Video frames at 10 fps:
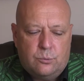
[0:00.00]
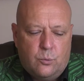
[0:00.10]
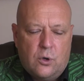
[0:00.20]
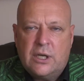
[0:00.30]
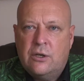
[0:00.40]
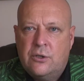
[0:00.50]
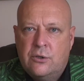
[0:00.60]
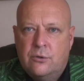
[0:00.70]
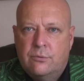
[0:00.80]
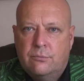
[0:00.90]
What can I
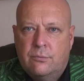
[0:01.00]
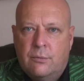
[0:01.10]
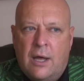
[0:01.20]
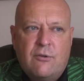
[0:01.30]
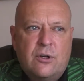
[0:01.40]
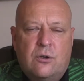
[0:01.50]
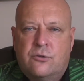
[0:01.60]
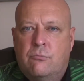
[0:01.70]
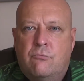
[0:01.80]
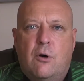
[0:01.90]
do? Have I got
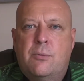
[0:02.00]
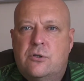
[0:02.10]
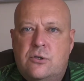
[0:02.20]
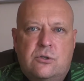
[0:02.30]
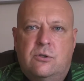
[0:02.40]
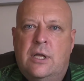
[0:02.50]
some rubbish